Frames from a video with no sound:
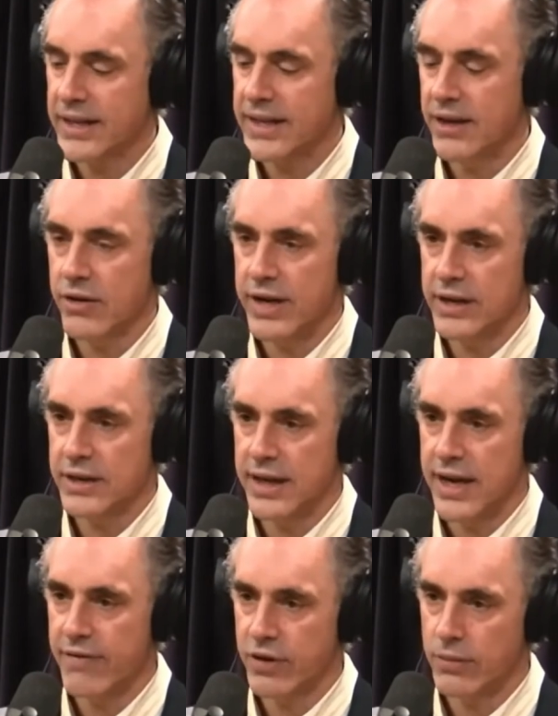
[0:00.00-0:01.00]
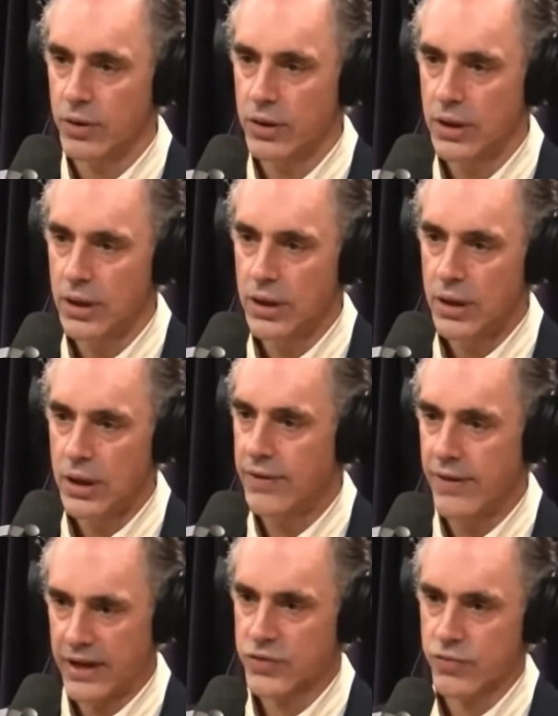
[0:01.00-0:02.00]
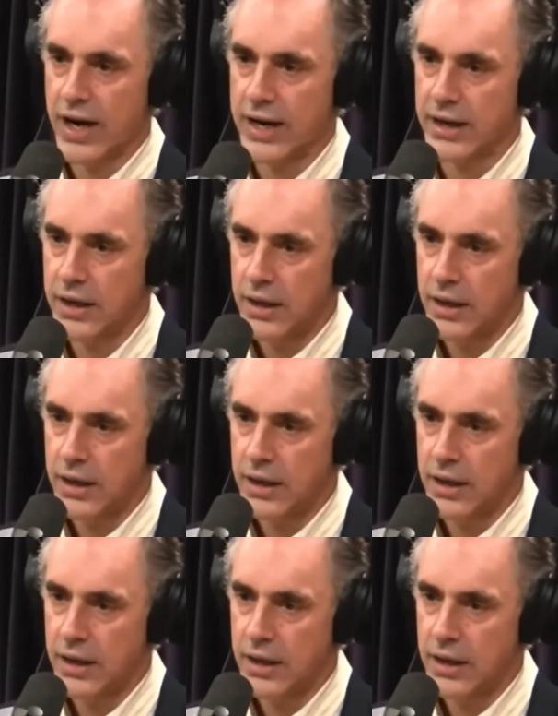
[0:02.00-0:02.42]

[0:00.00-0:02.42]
tyranny is inevitable. And that's right.